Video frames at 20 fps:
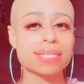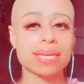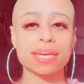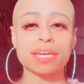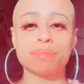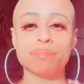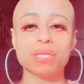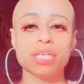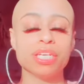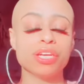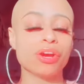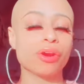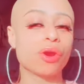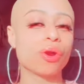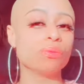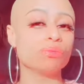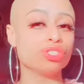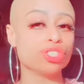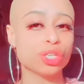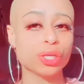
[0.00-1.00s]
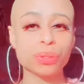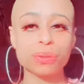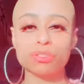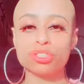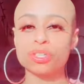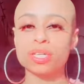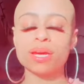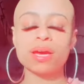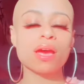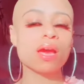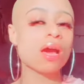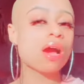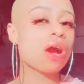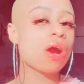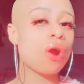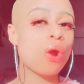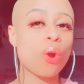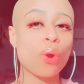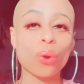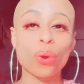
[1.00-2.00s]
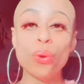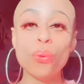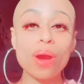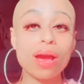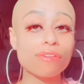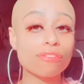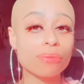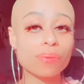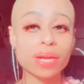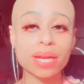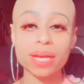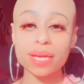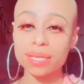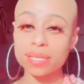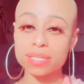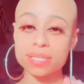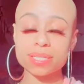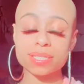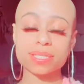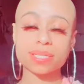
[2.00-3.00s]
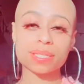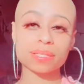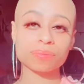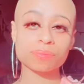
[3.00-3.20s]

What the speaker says: It could be your own children. Whoever it is.